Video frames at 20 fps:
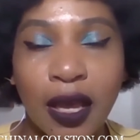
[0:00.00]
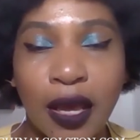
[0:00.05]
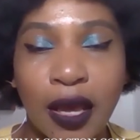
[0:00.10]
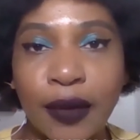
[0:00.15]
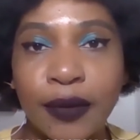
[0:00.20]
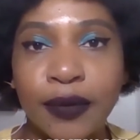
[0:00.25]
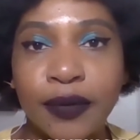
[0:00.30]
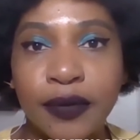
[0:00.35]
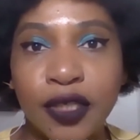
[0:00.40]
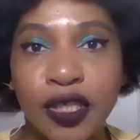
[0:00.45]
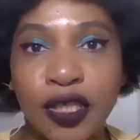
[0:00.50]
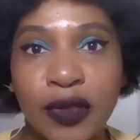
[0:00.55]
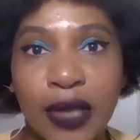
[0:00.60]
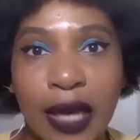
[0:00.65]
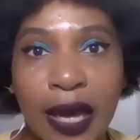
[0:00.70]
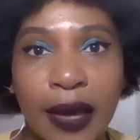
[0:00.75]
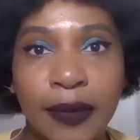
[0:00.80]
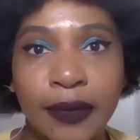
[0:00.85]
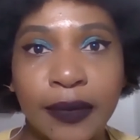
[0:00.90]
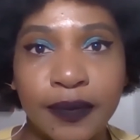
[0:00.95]
Yeah, do
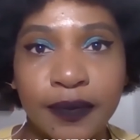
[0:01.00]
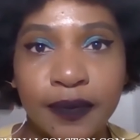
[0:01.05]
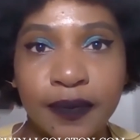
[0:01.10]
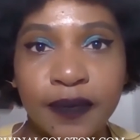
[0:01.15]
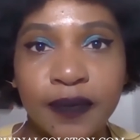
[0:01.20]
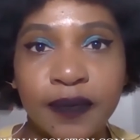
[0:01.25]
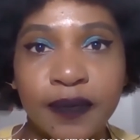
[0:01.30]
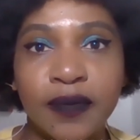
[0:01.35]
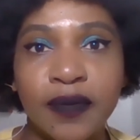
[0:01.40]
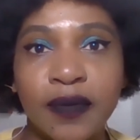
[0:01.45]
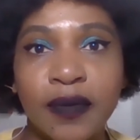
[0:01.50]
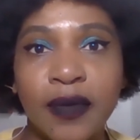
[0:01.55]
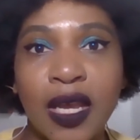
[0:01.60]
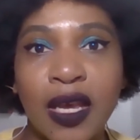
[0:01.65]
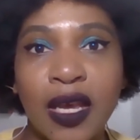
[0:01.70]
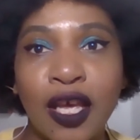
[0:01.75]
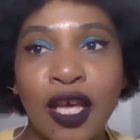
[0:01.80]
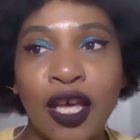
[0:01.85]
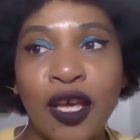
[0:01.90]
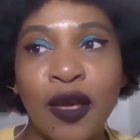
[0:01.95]
that.
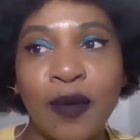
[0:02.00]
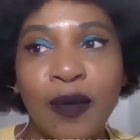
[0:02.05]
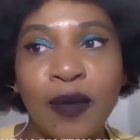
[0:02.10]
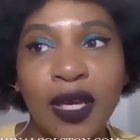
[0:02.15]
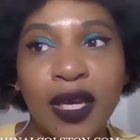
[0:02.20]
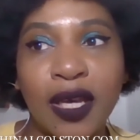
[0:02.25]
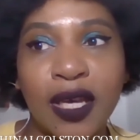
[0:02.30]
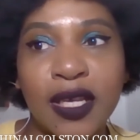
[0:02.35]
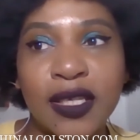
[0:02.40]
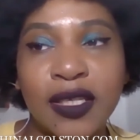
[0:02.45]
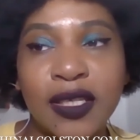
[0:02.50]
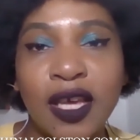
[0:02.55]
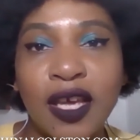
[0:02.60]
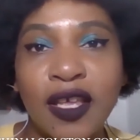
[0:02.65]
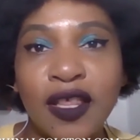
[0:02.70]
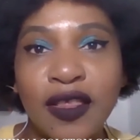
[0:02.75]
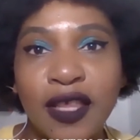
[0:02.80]
Because